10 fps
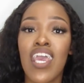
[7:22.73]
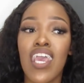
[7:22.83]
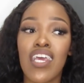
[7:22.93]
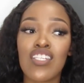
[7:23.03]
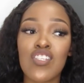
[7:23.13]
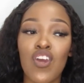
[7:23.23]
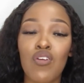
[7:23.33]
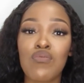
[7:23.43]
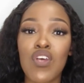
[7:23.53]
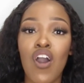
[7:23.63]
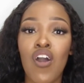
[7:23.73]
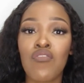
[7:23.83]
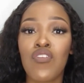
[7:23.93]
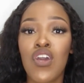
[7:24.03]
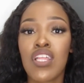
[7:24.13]
in terms
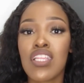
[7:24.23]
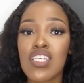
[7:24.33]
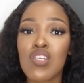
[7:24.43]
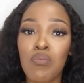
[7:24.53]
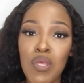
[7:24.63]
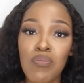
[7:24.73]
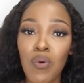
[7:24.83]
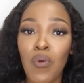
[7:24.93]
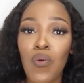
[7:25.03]
of these are people